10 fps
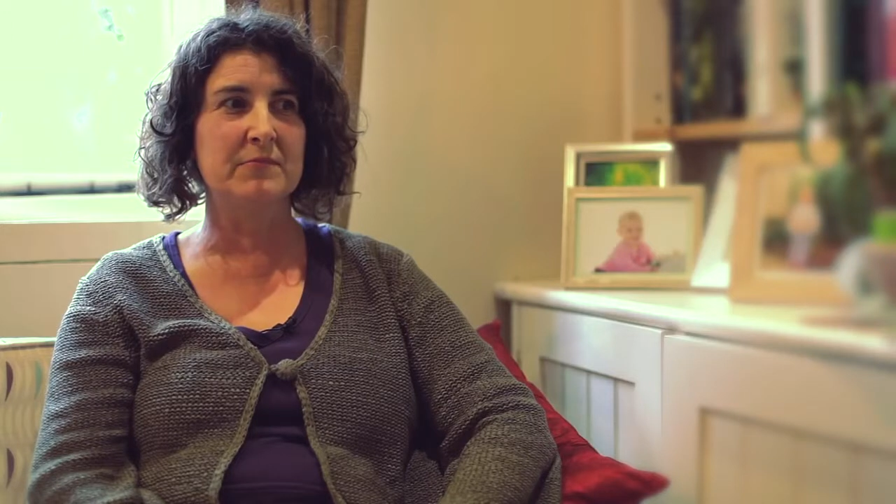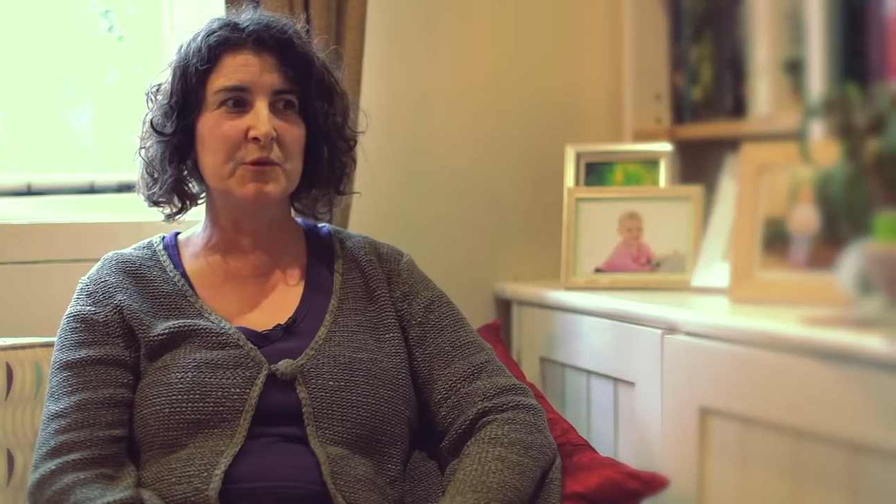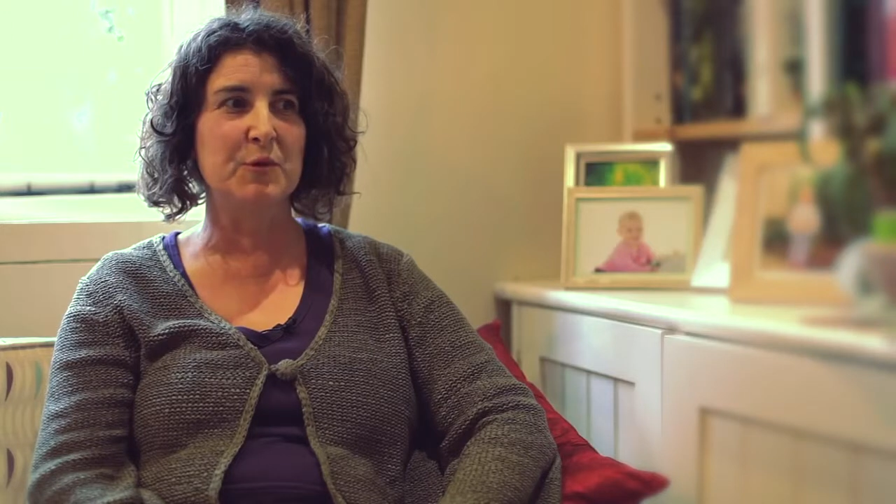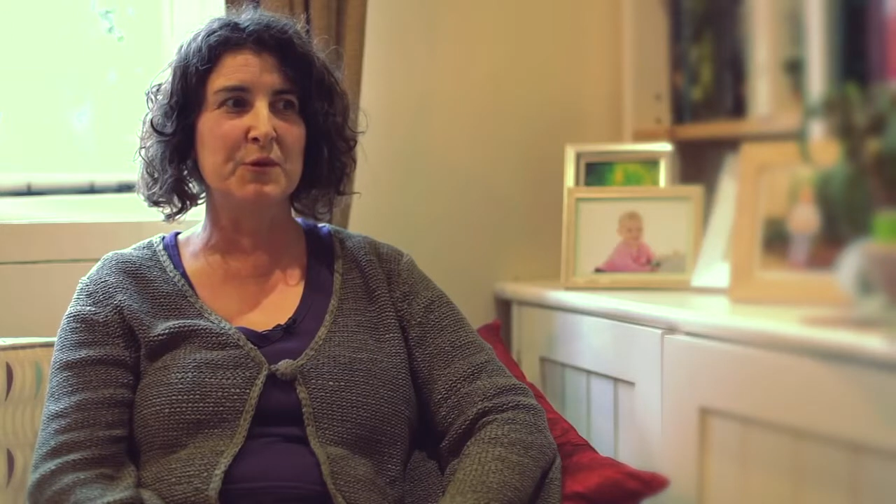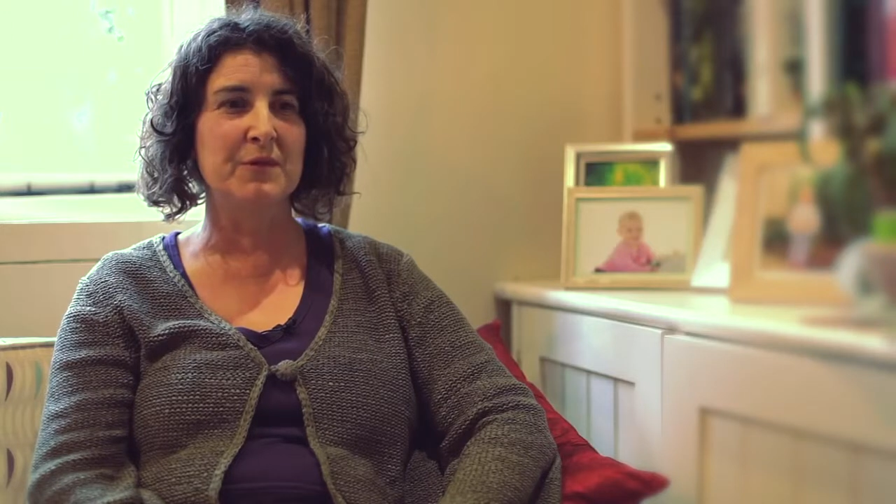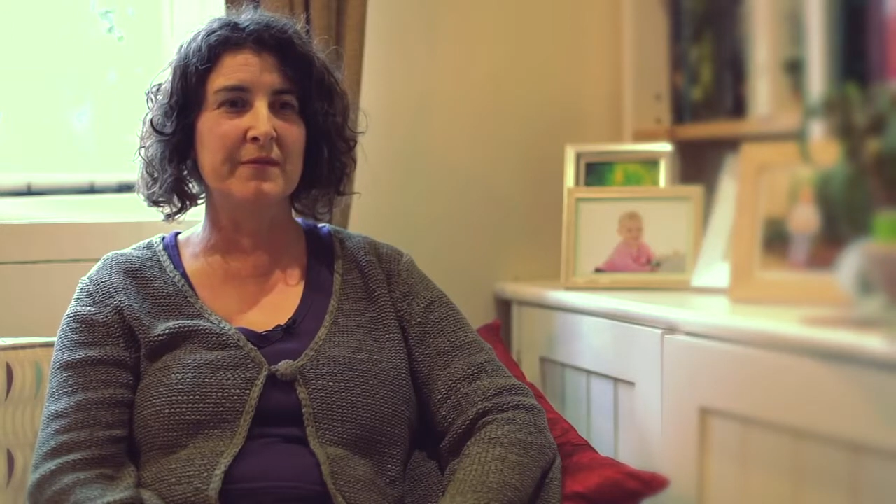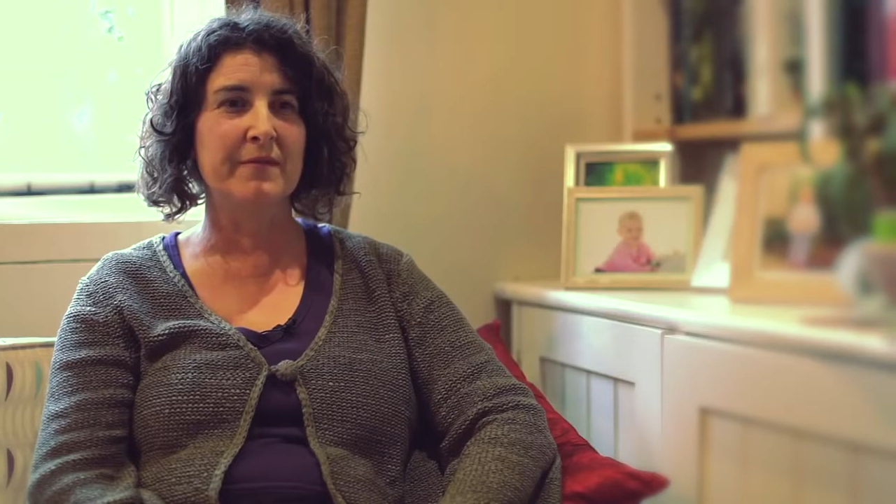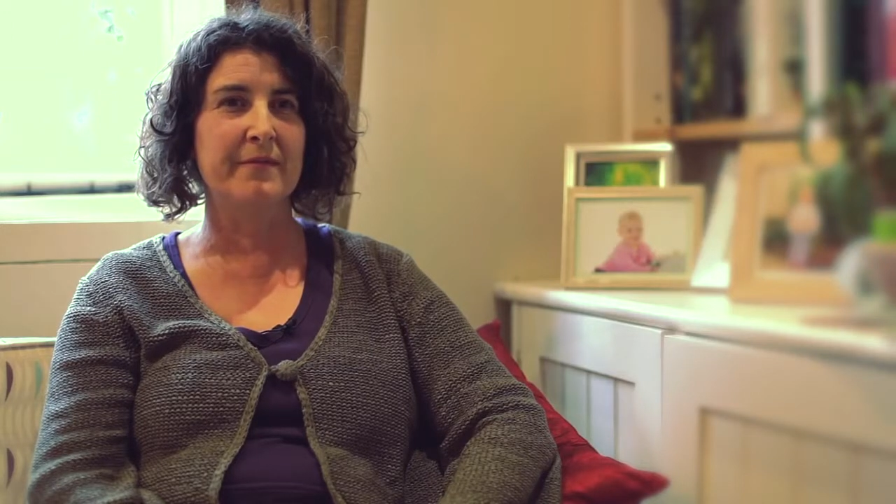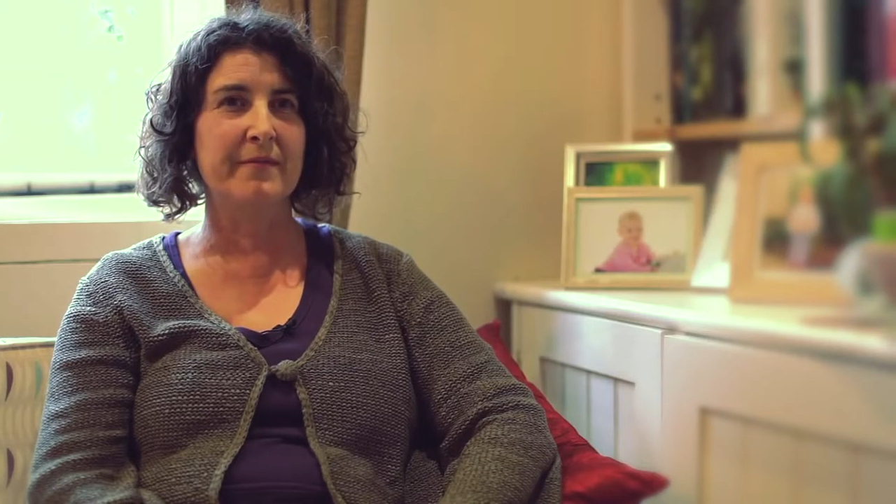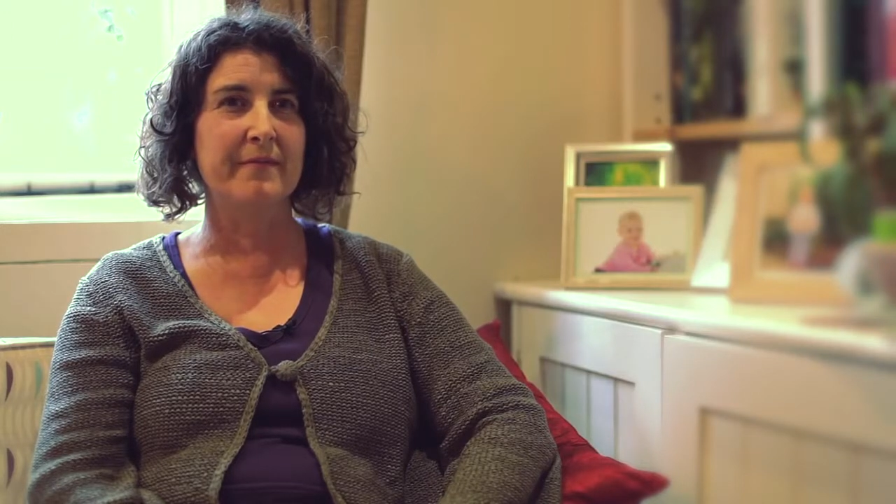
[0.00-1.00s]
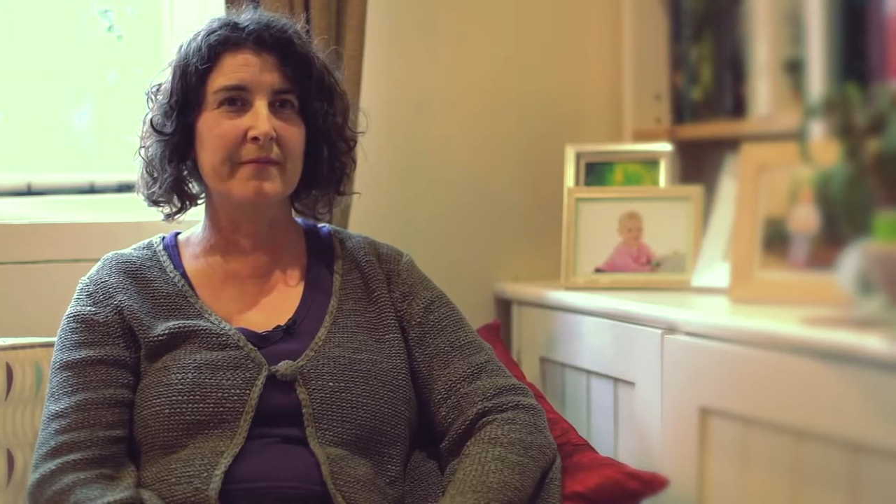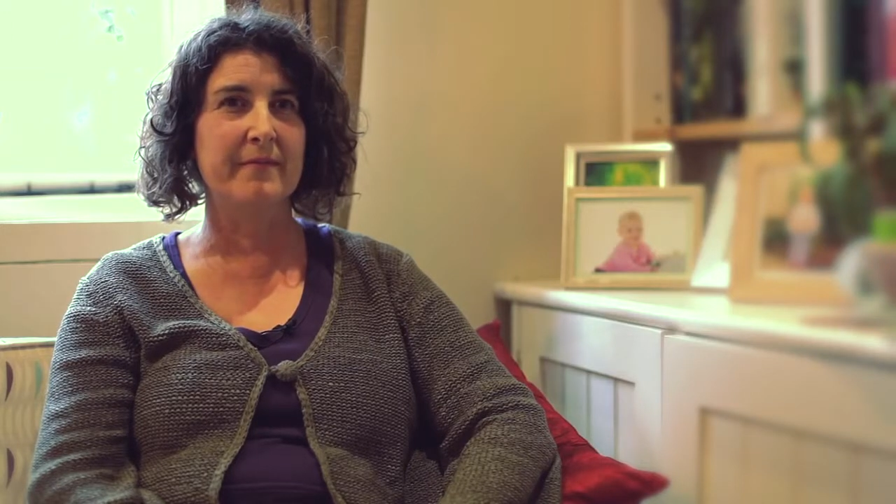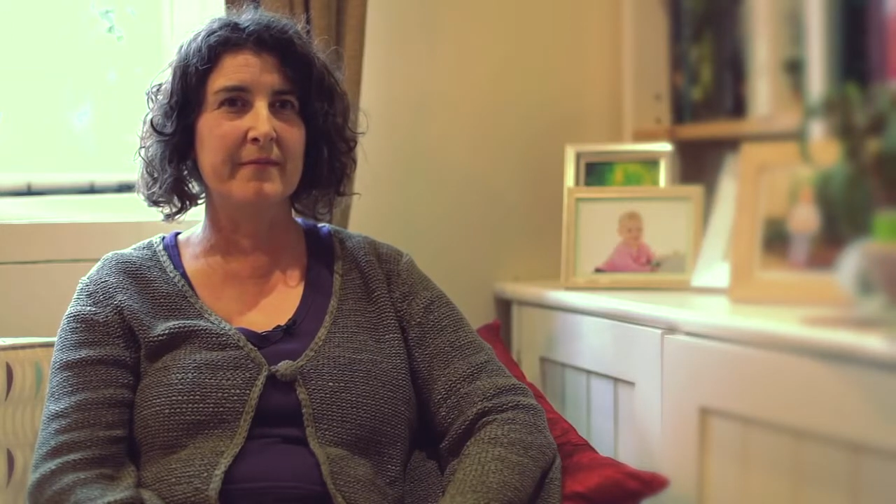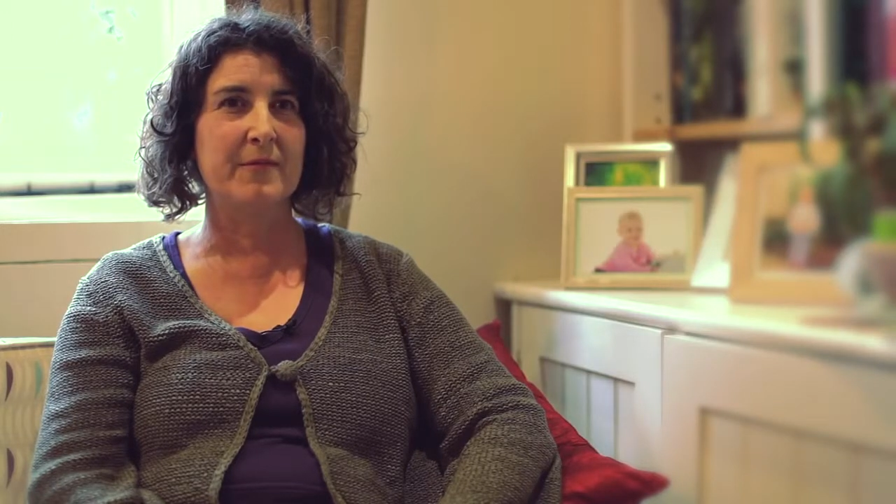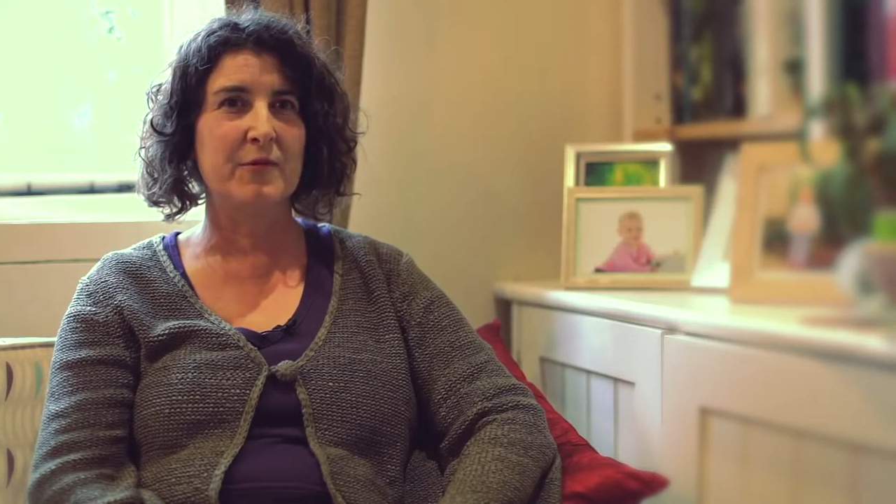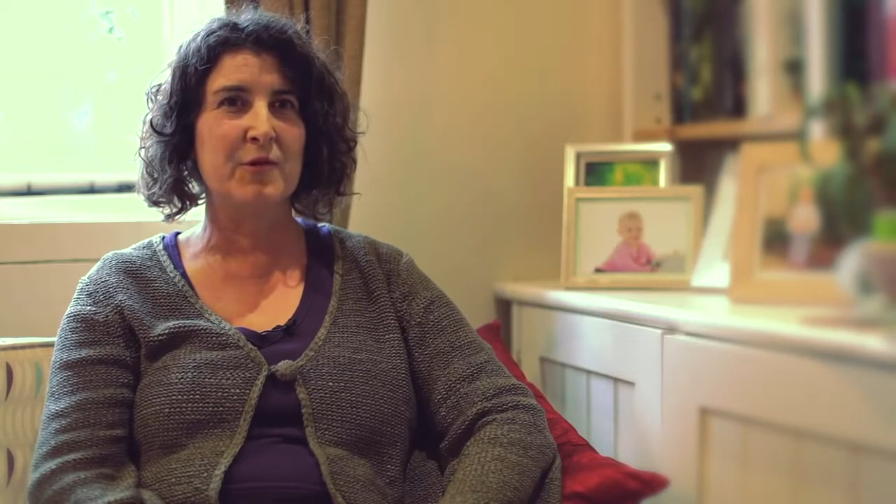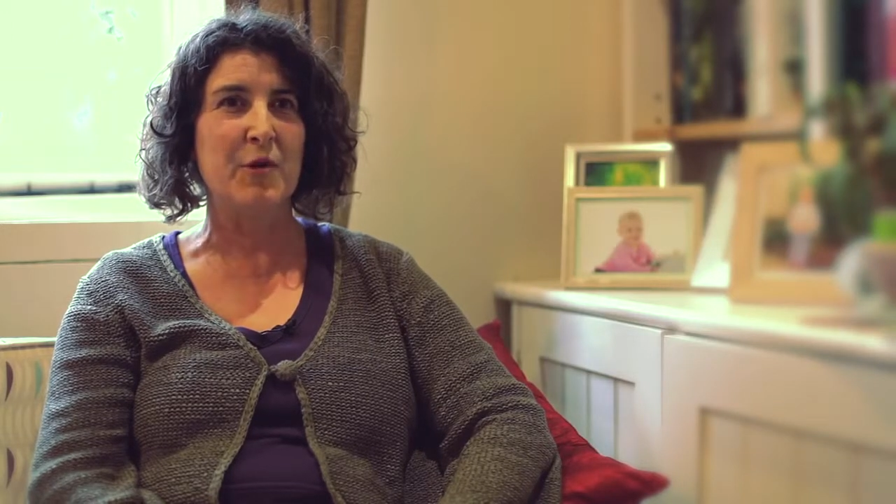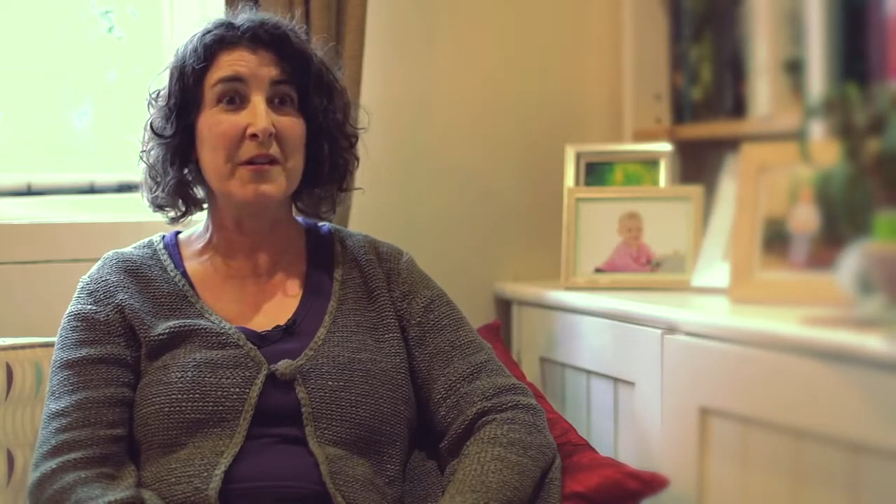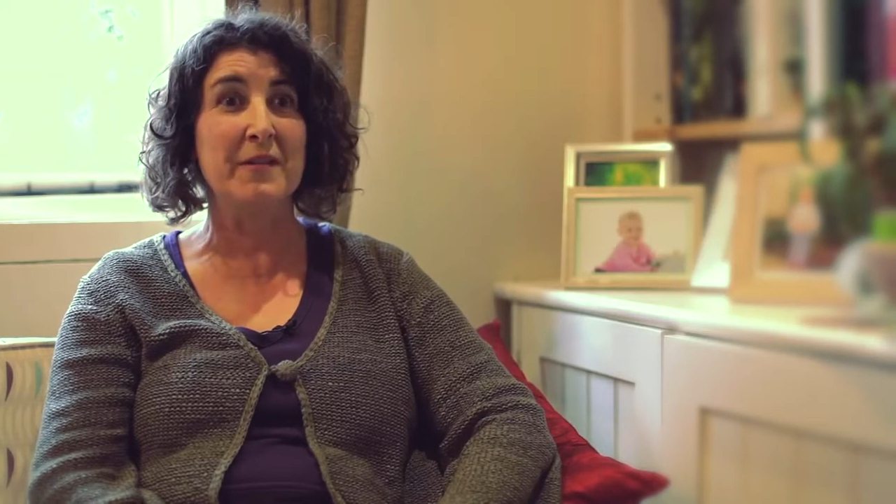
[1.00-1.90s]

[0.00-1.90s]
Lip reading: sort of try